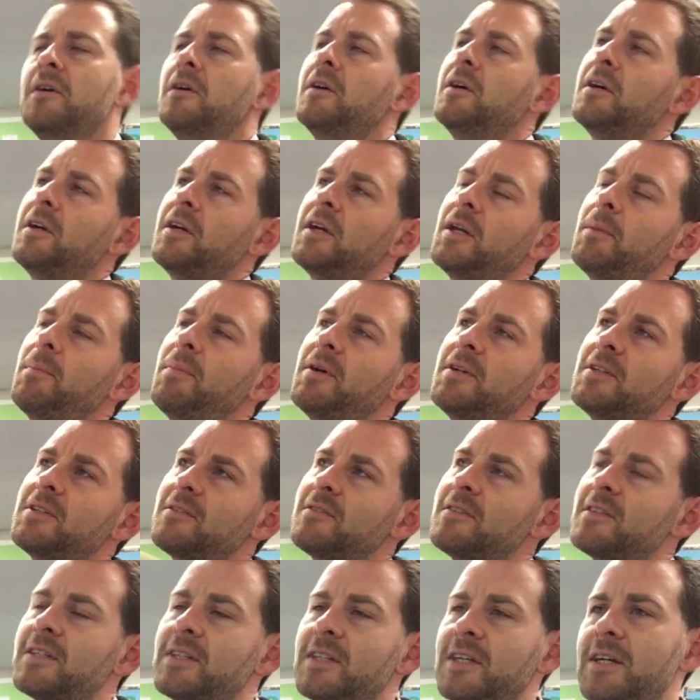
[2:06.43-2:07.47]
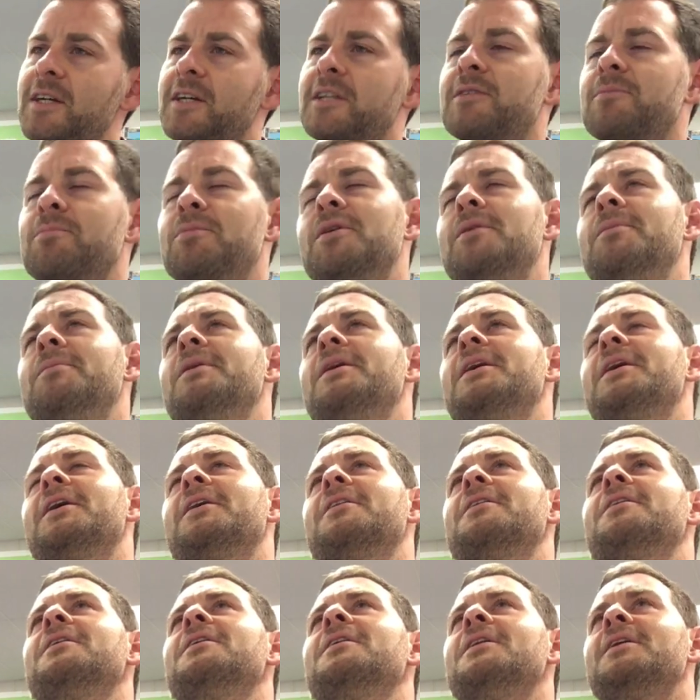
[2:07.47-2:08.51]
and get a bunch of sticks, put them
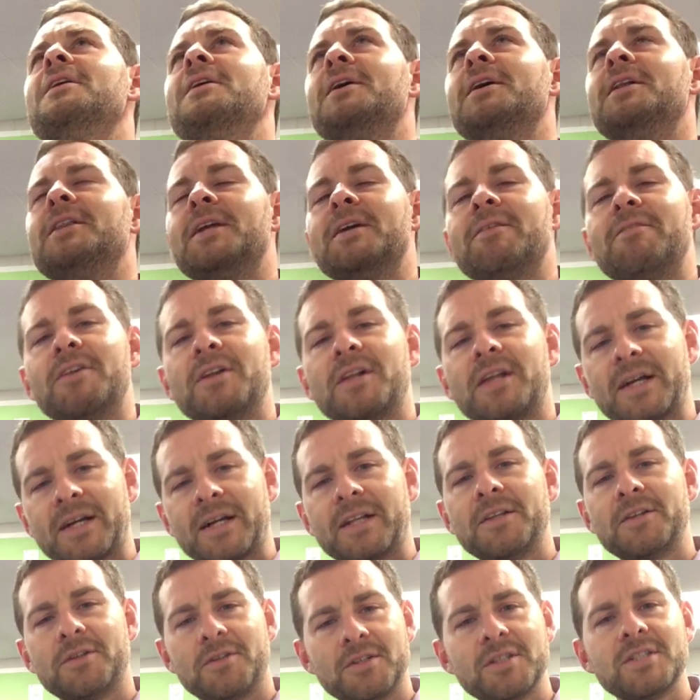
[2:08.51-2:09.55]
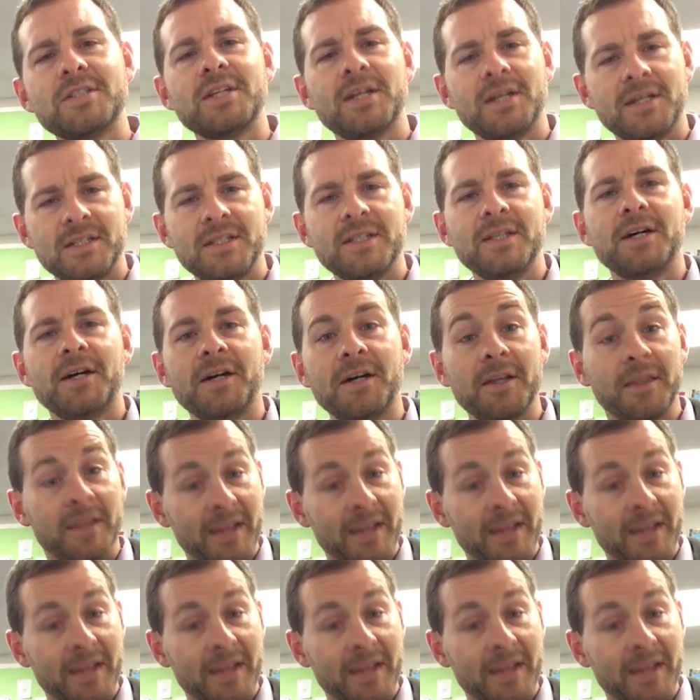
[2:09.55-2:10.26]
together, and live in like a little shanty hut.